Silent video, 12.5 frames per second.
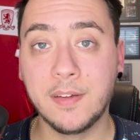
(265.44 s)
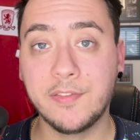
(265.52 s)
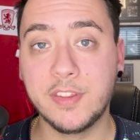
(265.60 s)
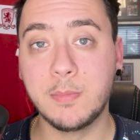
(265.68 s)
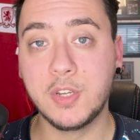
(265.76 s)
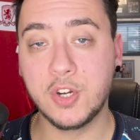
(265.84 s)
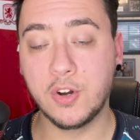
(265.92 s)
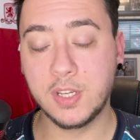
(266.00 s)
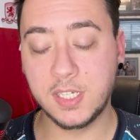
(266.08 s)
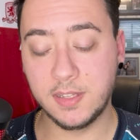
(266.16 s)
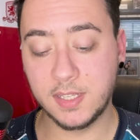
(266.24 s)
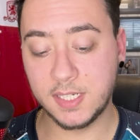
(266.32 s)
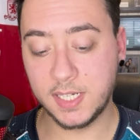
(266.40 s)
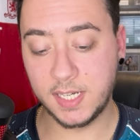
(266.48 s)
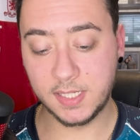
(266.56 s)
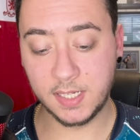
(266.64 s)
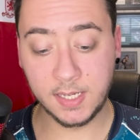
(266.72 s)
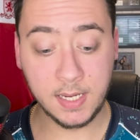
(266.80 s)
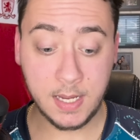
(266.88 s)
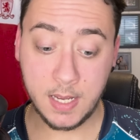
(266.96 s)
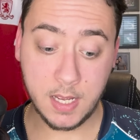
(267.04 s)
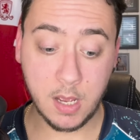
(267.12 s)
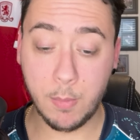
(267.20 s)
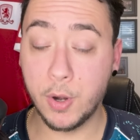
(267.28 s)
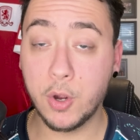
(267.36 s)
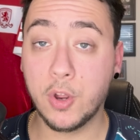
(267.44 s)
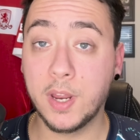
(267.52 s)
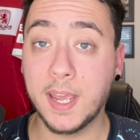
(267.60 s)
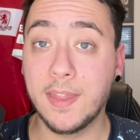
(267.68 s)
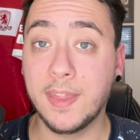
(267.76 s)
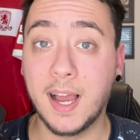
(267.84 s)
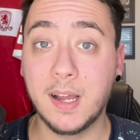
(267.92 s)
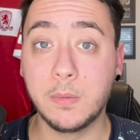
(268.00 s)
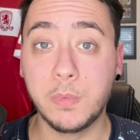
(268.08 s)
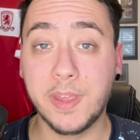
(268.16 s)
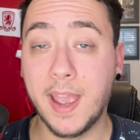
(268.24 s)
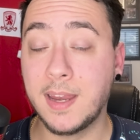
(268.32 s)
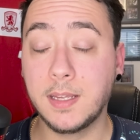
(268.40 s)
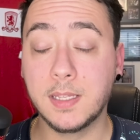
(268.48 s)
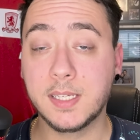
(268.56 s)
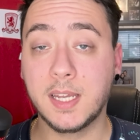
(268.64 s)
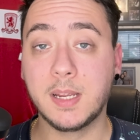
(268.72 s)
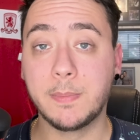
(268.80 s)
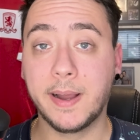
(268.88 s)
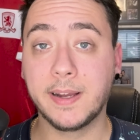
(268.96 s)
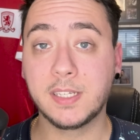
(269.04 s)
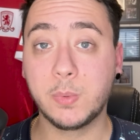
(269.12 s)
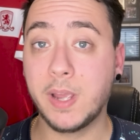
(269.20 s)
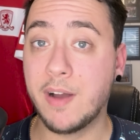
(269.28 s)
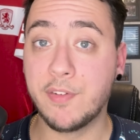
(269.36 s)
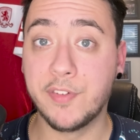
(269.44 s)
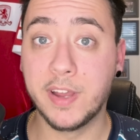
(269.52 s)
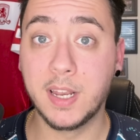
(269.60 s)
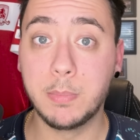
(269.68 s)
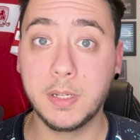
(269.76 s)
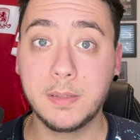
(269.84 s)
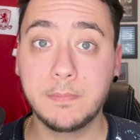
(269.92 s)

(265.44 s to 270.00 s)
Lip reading: for the majority of the season. And we're not going to get that with any of the centre-backs we have available.